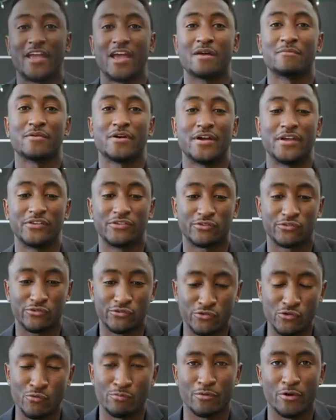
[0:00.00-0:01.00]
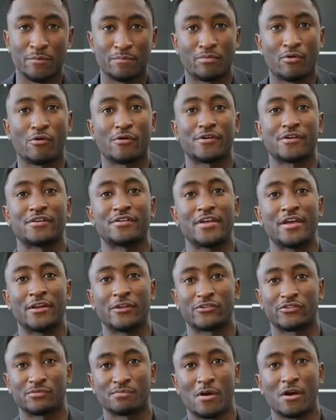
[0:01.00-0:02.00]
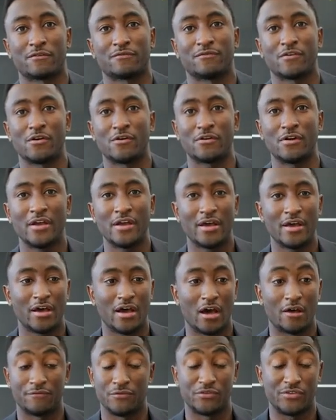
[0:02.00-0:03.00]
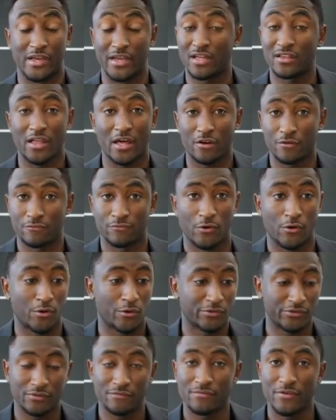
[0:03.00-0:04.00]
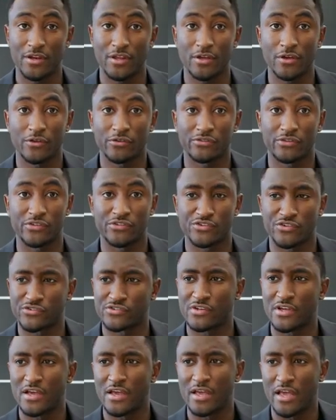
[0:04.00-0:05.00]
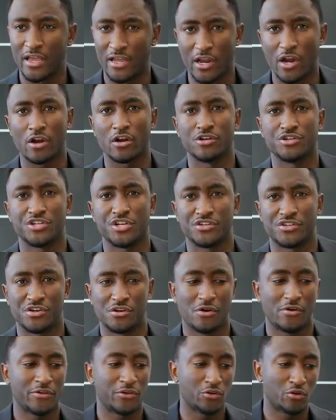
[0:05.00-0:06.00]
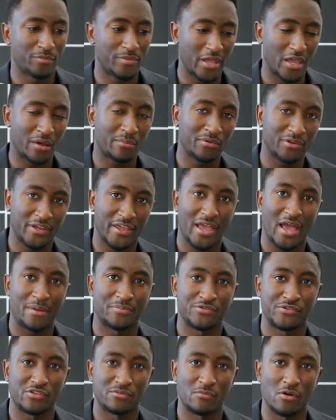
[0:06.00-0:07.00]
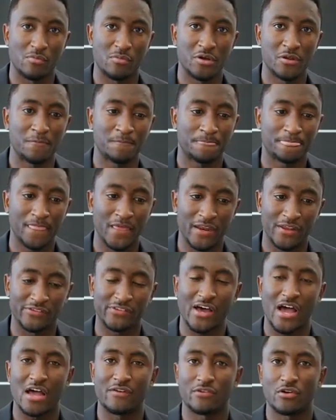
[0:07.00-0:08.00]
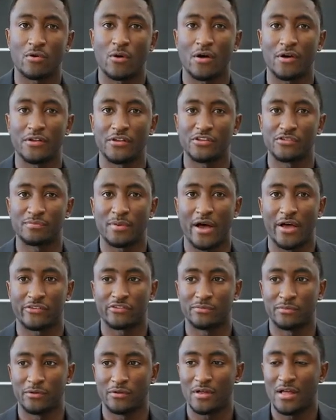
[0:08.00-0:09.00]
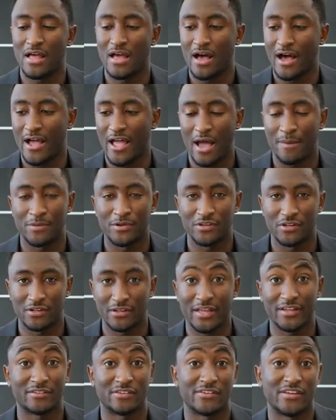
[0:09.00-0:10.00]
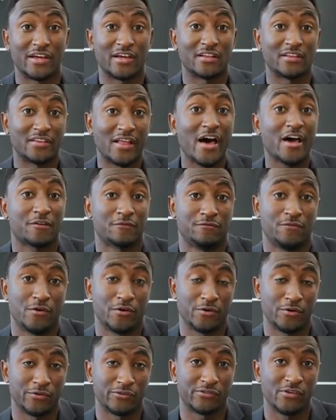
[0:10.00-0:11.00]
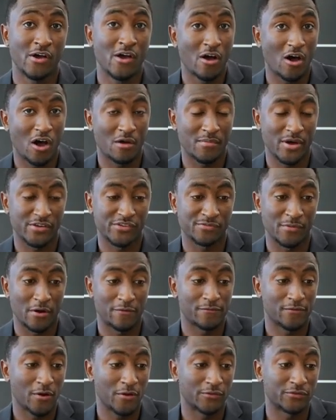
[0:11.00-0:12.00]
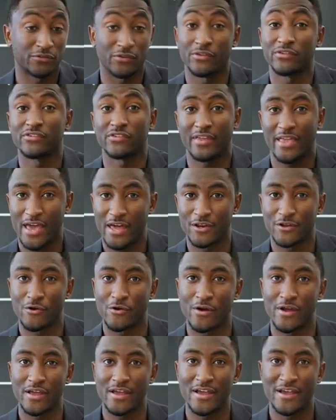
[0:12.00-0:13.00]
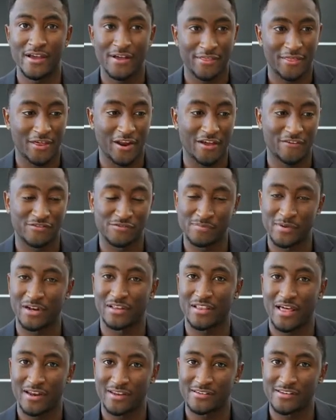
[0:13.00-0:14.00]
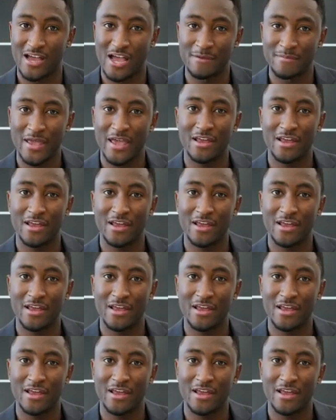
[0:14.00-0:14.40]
camera is super important in a smartphone. If you take a lot of photos and videos, it's just encouraging to know that you'll be able to capture the moment in as high of a quality as possible. I happen to like to take a lot of photos on my smartphone, so this is a category that I've spent a lot of time